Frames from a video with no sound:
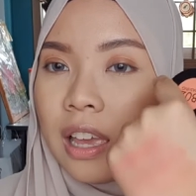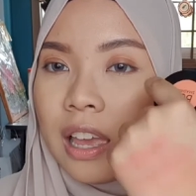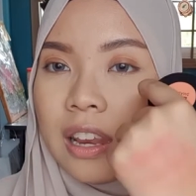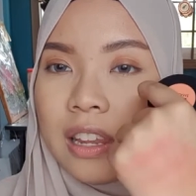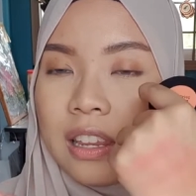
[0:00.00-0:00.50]

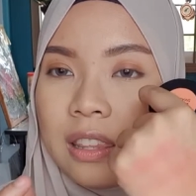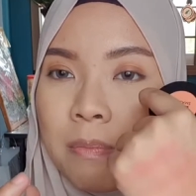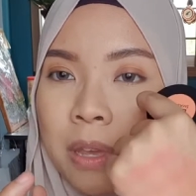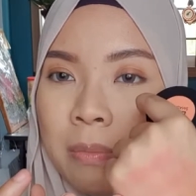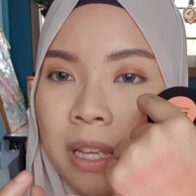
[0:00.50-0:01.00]
And the
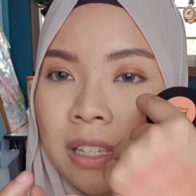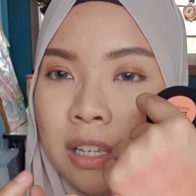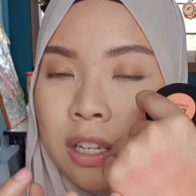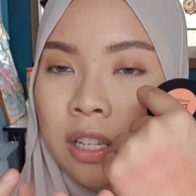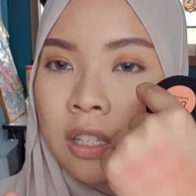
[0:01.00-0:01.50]

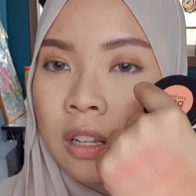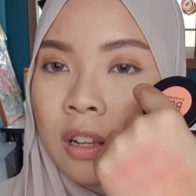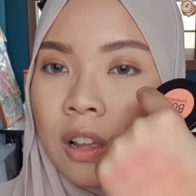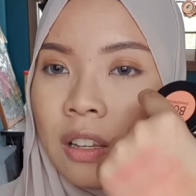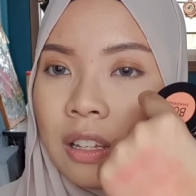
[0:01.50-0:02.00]
pigmentation is a
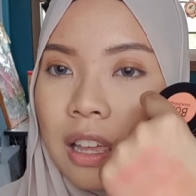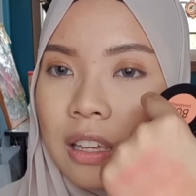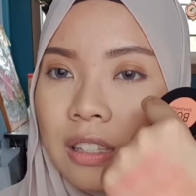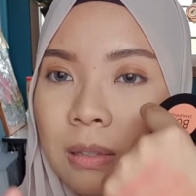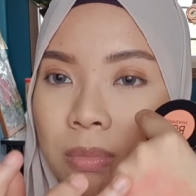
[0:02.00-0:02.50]
lot
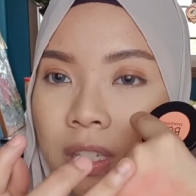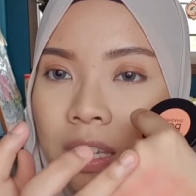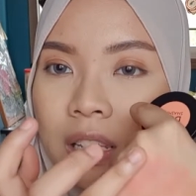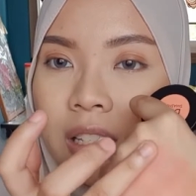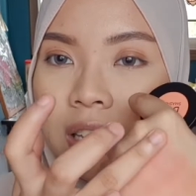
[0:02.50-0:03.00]
like Tipsy
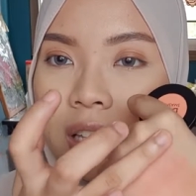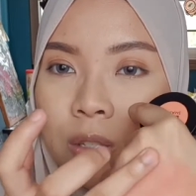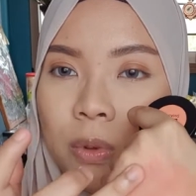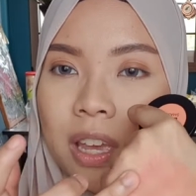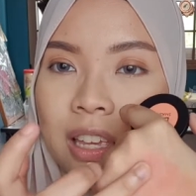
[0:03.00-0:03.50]
in a sense
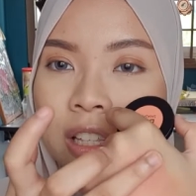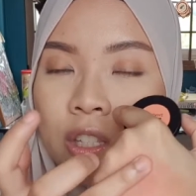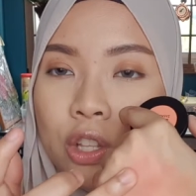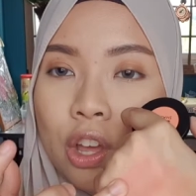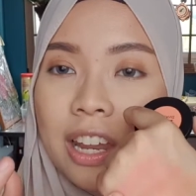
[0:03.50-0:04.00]
where it's
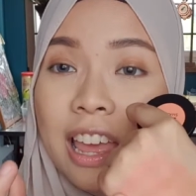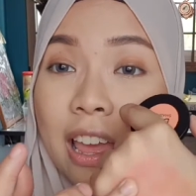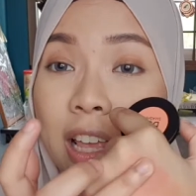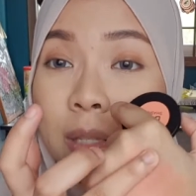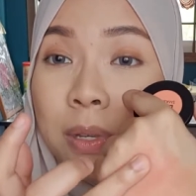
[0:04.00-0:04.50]
not
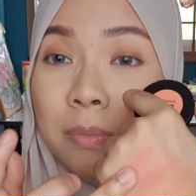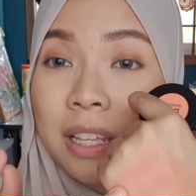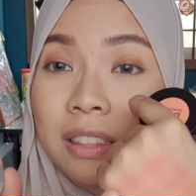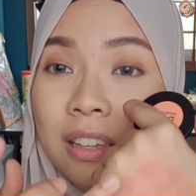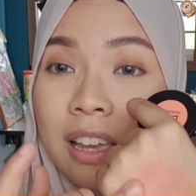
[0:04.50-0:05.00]
as
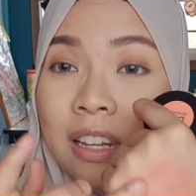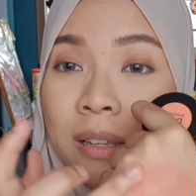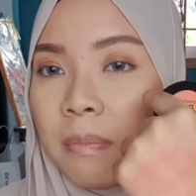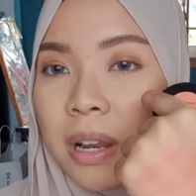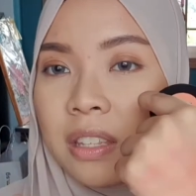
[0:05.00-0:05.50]
pigmented and
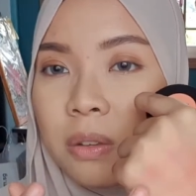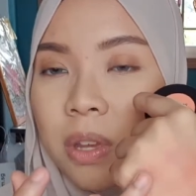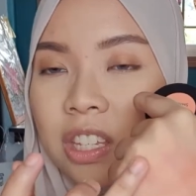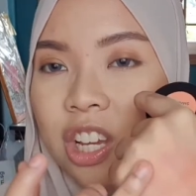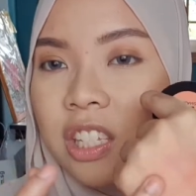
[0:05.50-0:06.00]
it blends
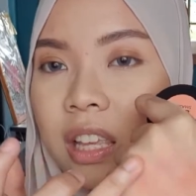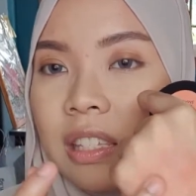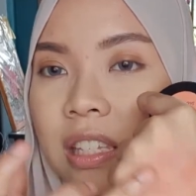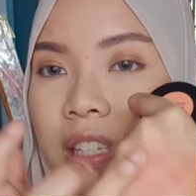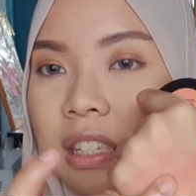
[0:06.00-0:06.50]
away just
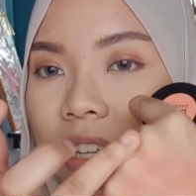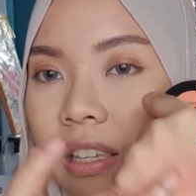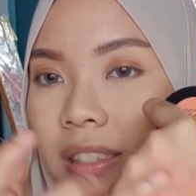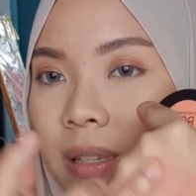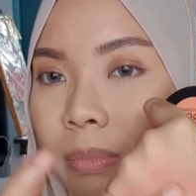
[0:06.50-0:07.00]
as easy
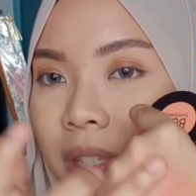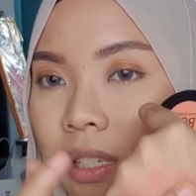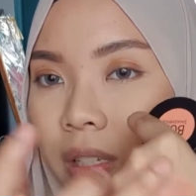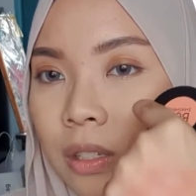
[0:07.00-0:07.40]
as Tipsy.